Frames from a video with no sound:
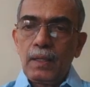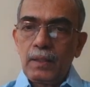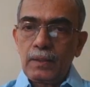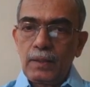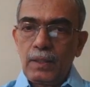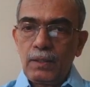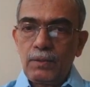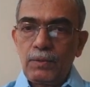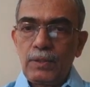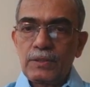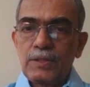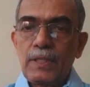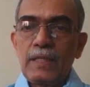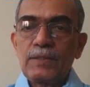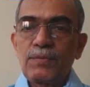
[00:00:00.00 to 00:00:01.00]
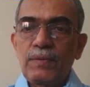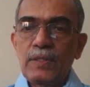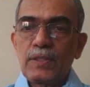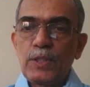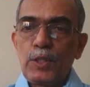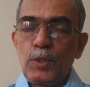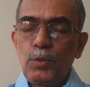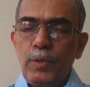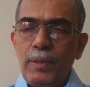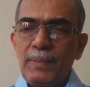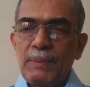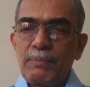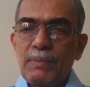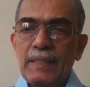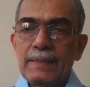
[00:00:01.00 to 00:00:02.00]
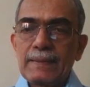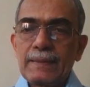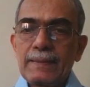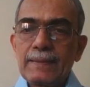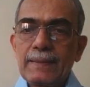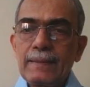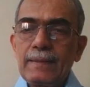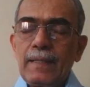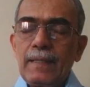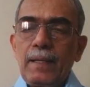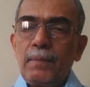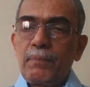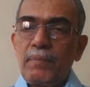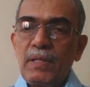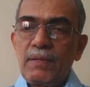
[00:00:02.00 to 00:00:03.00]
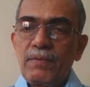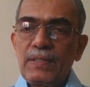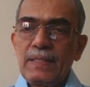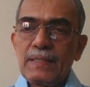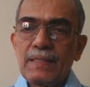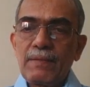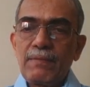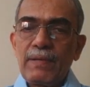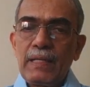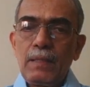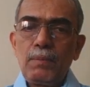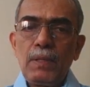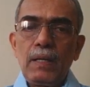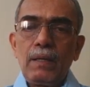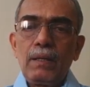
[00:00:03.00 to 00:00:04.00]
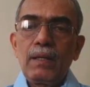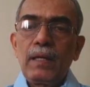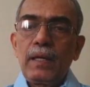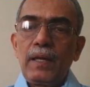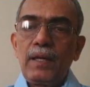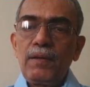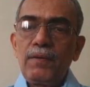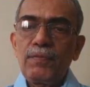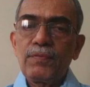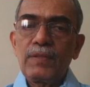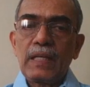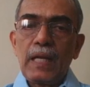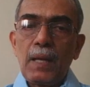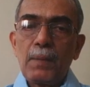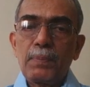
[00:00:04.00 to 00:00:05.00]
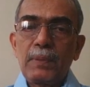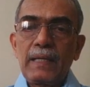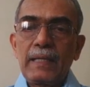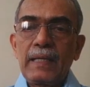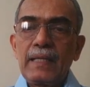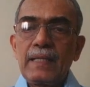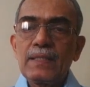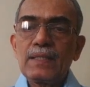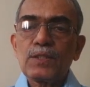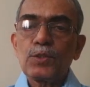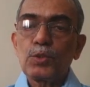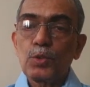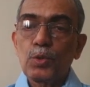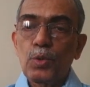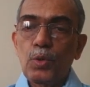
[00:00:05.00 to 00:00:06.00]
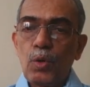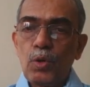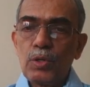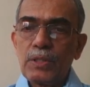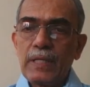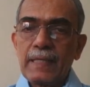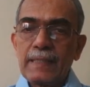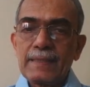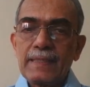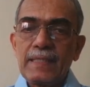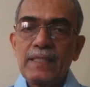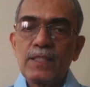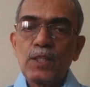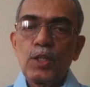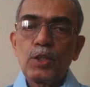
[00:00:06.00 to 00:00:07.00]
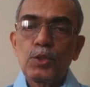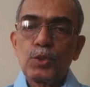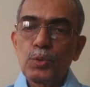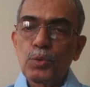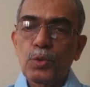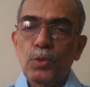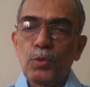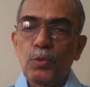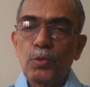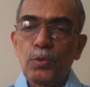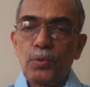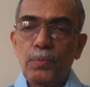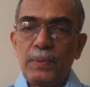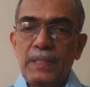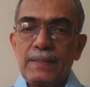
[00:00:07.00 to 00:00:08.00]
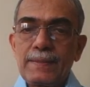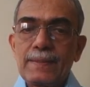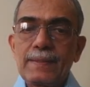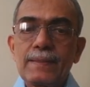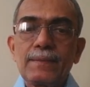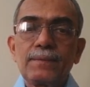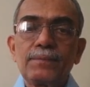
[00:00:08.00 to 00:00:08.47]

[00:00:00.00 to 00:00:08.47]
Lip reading: Now, as far as the new amendment is concerned, benefit is available if the capital gains do not exceed 2 crore rupees.